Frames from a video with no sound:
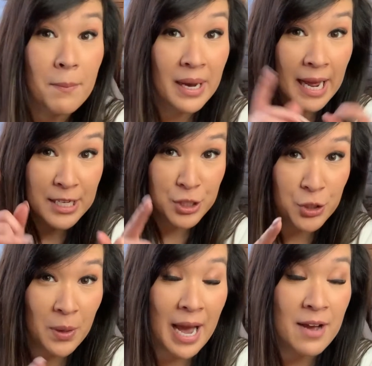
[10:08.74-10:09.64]
But I
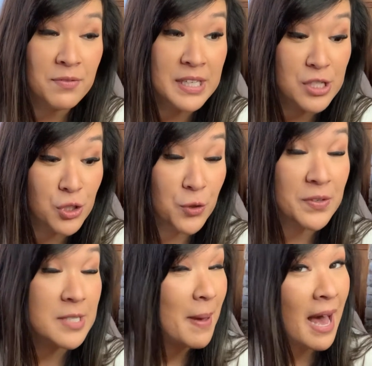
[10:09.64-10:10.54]
do have the
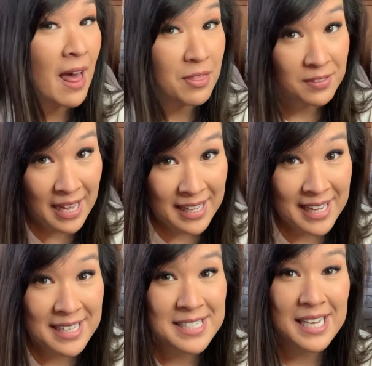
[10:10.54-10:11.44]
Surface Path
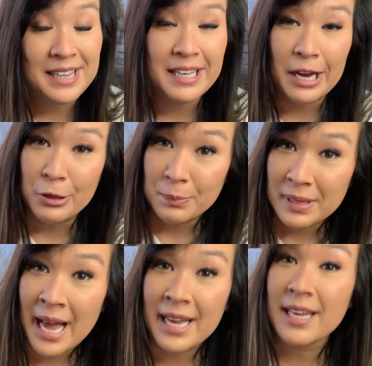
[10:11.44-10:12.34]
leggings in the color
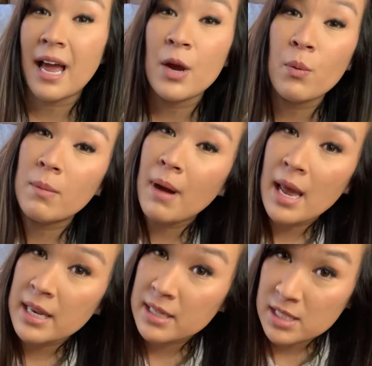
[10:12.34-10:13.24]
black, and I wear mine in a